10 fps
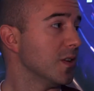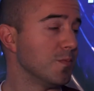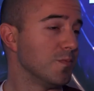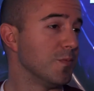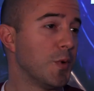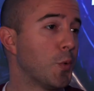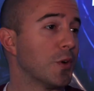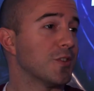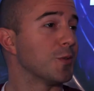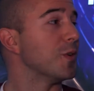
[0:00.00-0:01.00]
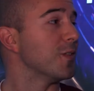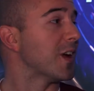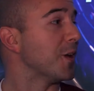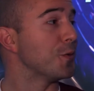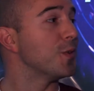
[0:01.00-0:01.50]
It works
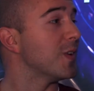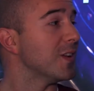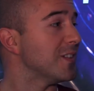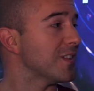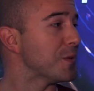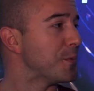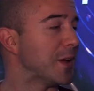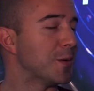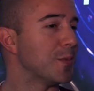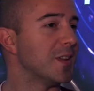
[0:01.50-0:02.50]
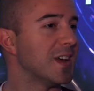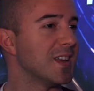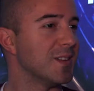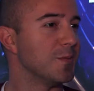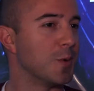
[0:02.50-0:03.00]
terrific. I don't know if you've had a chance to play him, but
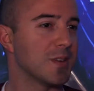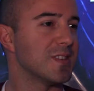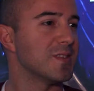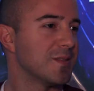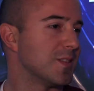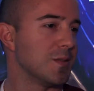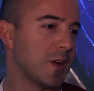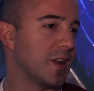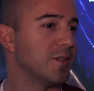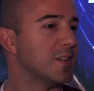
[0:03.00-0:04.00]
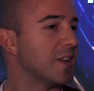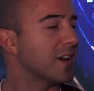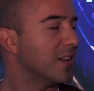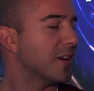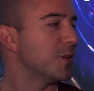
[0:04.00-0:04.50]
it works kind of
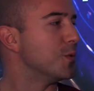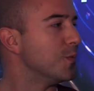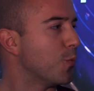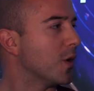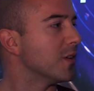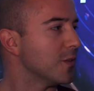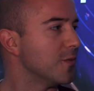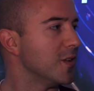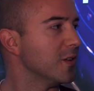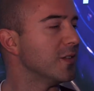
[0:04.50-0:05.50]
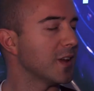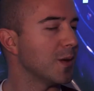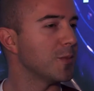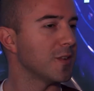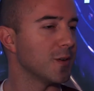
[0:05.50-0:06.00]
exactly how you would want it to feel in the
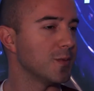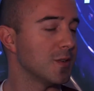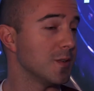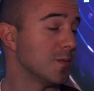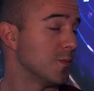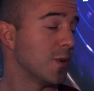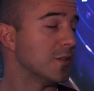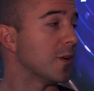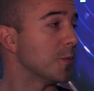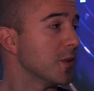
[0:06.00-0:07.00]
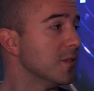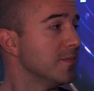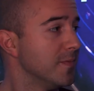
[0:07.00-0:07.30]
game, so did a great job with it.